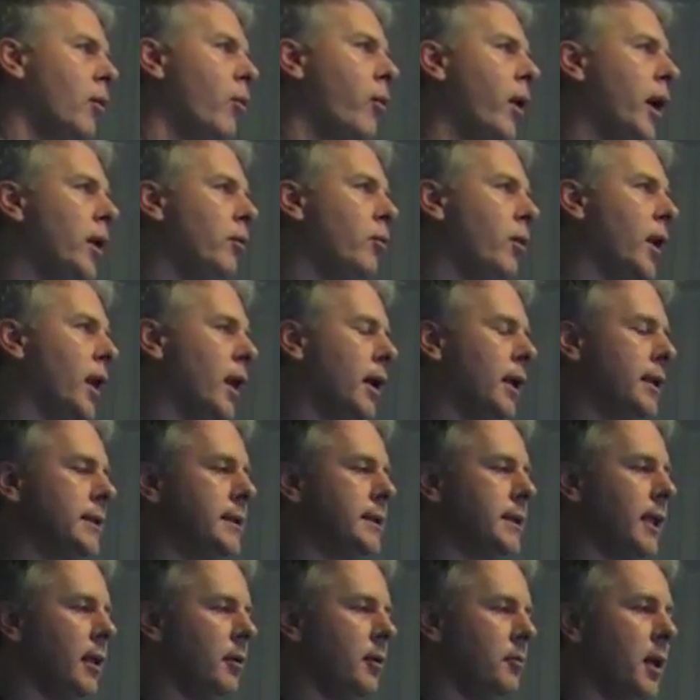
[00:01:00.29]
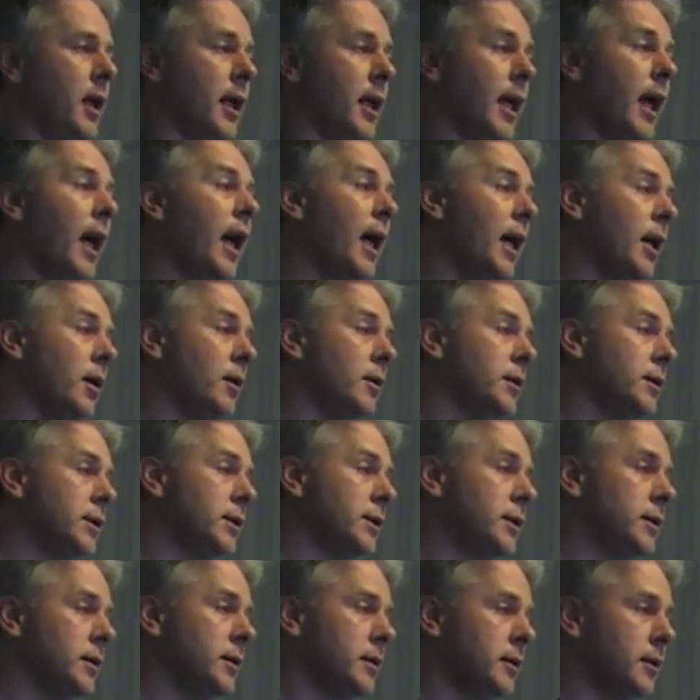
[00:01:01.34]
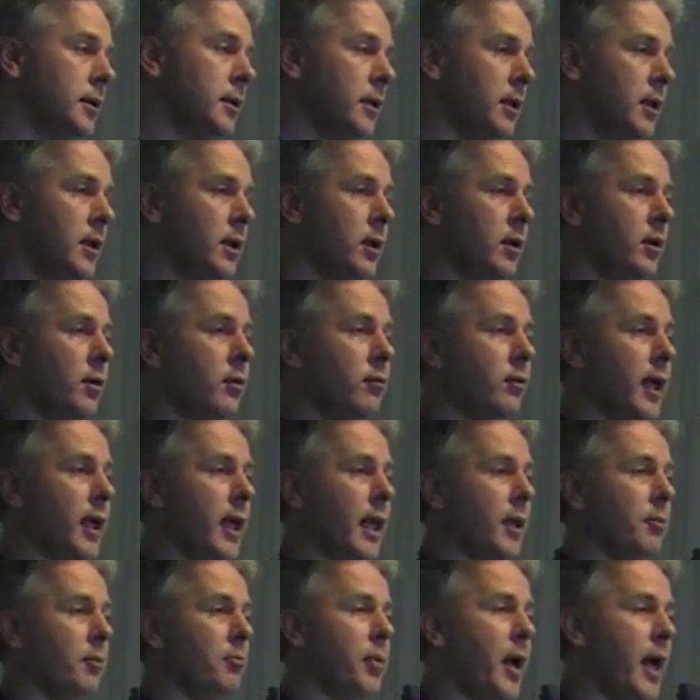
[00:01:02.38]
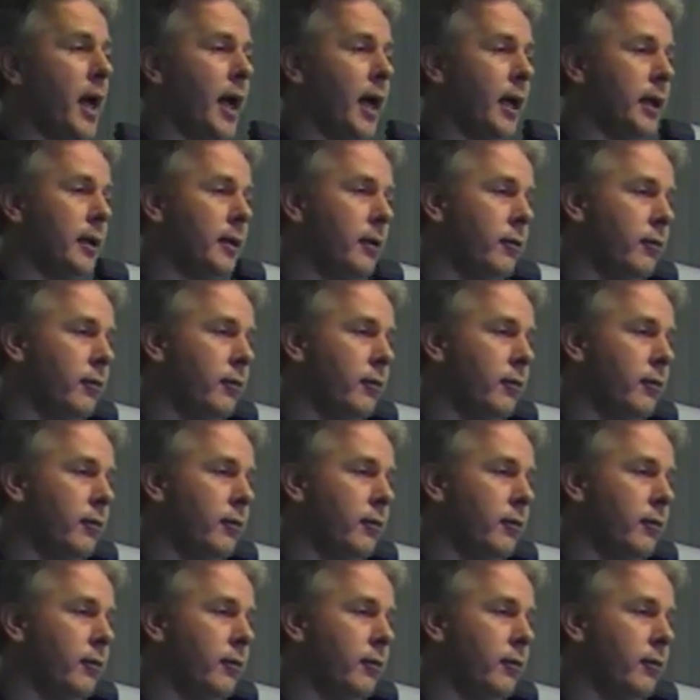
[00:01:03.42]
when will I sell my house. Really bad